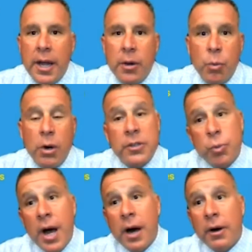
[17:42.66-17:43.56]
And it
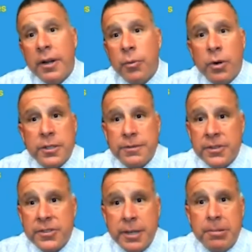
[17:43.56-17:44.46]
works well, and it works for
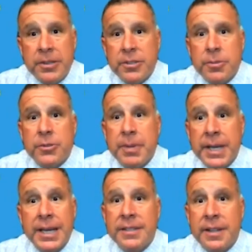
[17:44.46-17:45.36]
the same principles
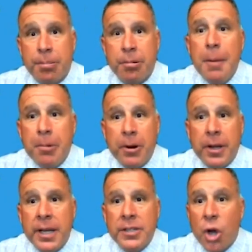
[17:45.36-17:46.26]
because the
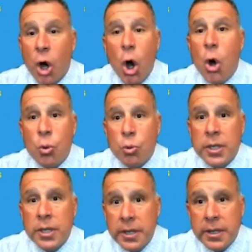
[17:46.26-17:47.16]
property is
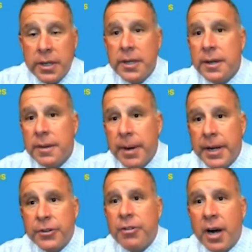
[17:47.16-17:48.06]
owned
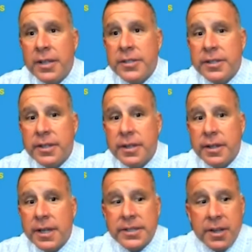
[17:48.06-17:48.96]
by a trust
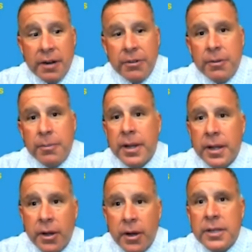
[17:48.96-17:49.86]
that's governed by
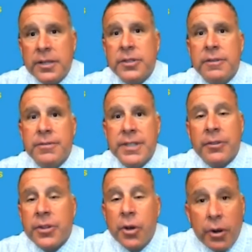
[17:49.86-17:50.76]
the laws of
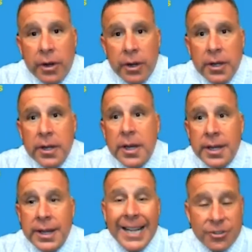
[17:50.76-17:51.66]
South Dakota.
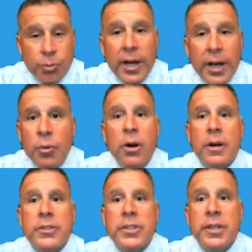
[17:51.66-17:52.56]
And that's why it
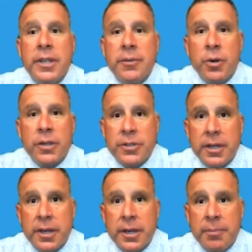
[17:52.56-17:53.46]
works. And it works,
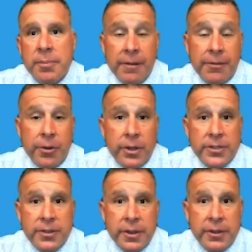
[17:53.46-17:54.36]
in my view,
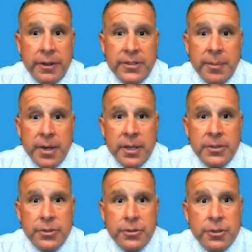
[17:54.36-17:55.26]
under the same
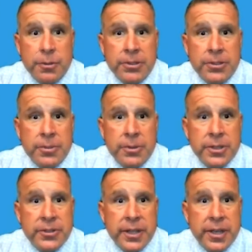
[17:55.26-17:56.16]
constitutional
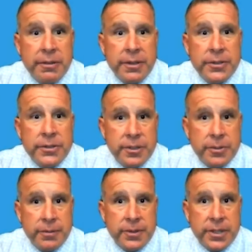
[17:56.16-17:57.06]
principles as the other issues
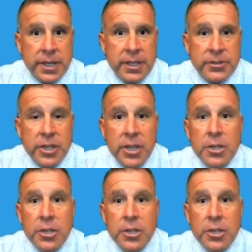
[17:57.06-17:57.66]
that we've discussed.